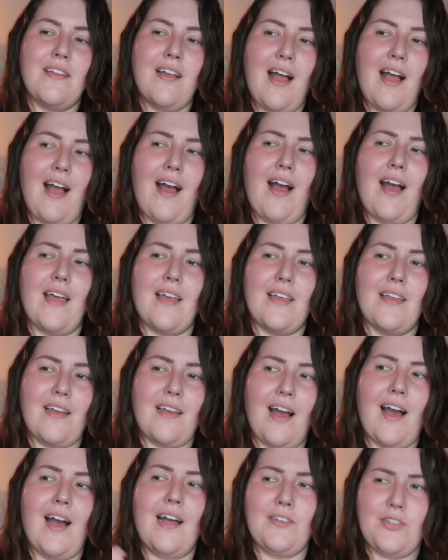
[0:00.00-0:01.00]
I
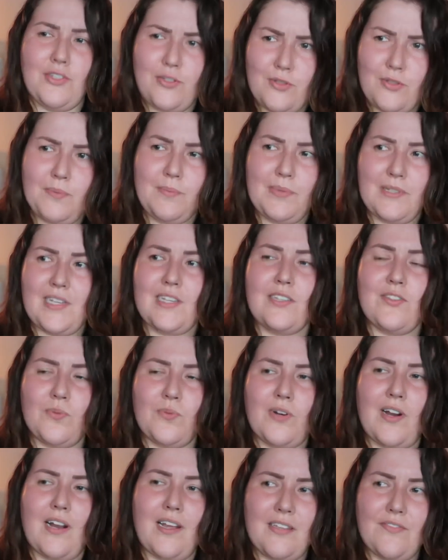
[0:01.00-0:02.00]
got to the place
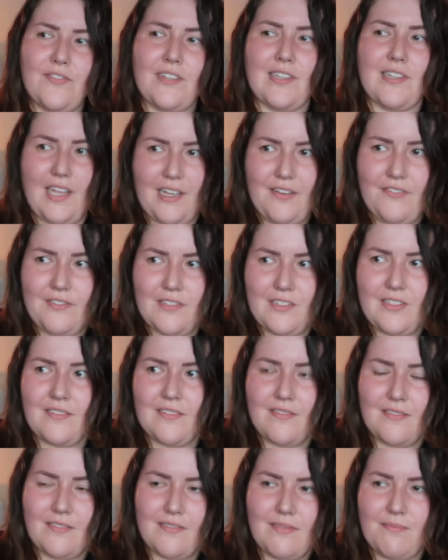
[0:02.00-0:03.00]
where I even left
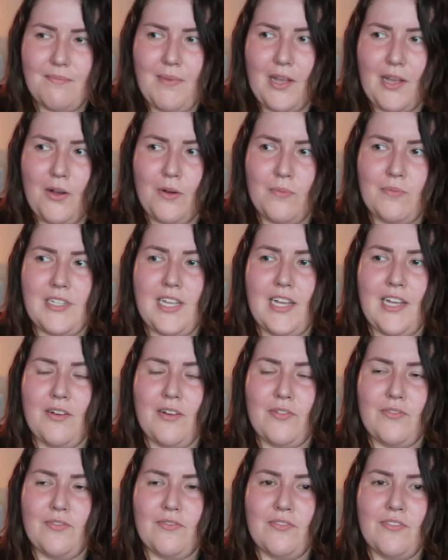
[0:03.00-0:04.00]
my
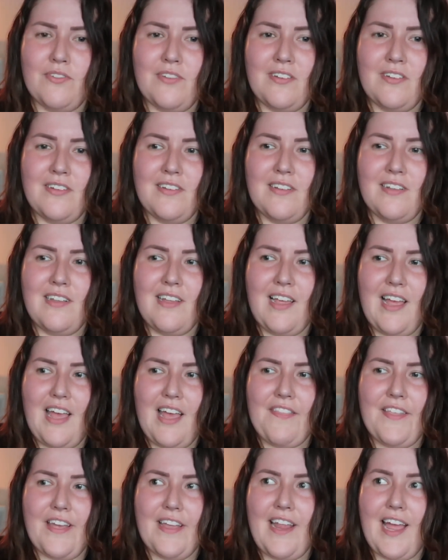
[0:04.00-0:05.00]
hometown,
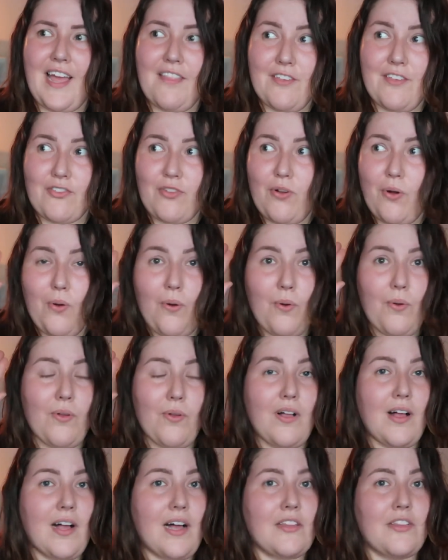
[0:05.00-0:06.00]
and then had this
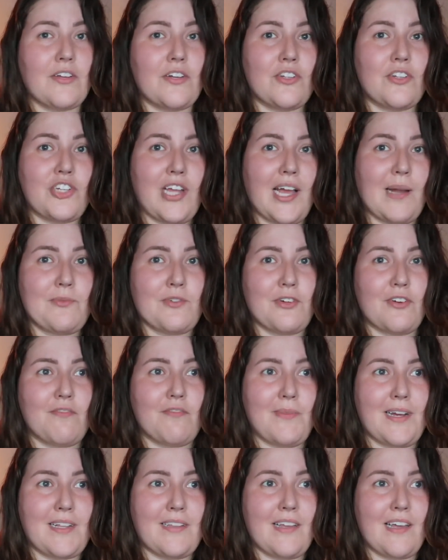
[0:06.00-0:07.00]
whole other chapter of
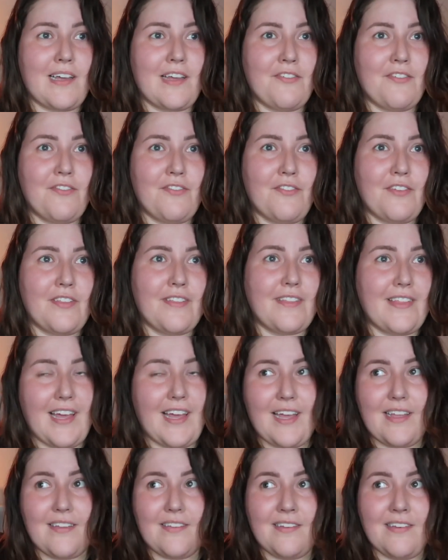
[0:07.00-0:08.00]
my life
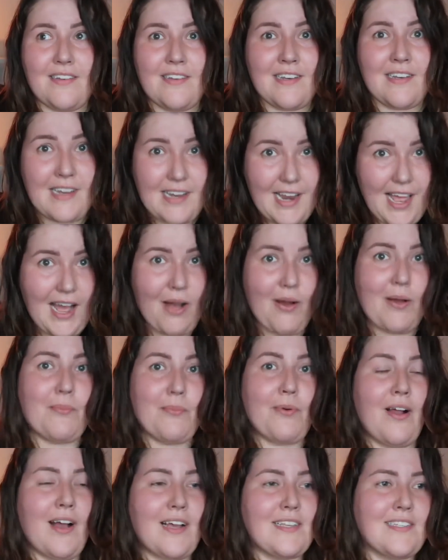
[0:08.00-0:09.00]
that now I'm
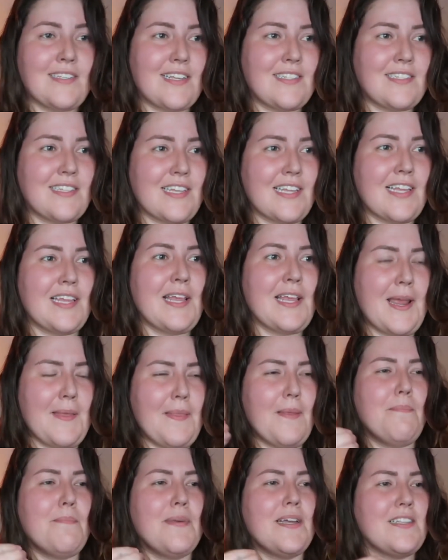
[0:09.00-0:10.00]
processing in
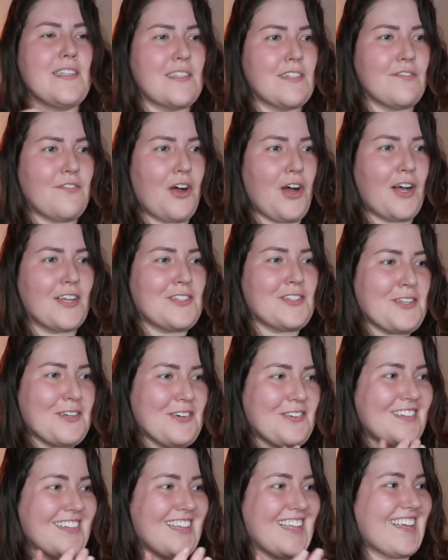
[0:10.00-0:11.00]
the midst of also
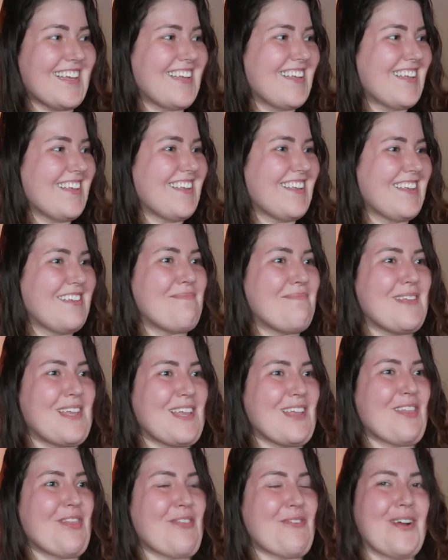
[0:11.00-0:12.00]
like
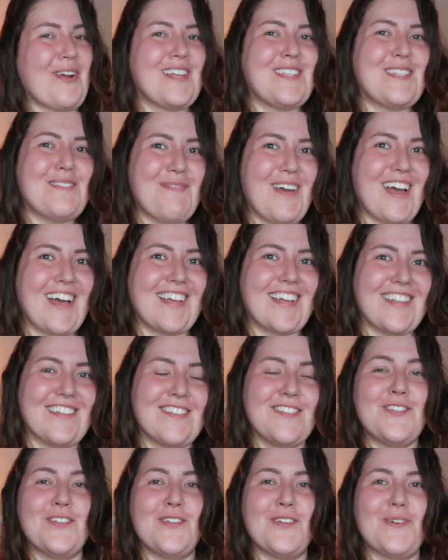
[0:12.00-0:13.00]
being thrust back
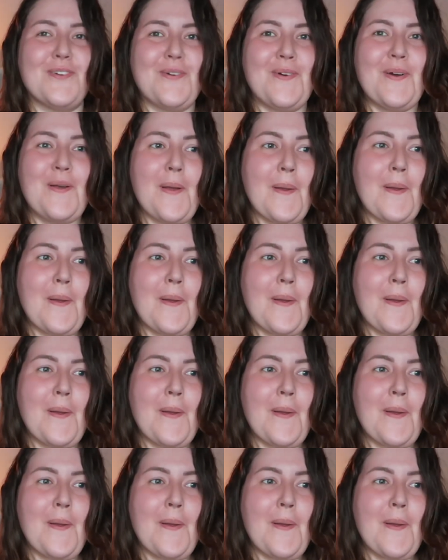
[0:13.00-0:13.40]
into,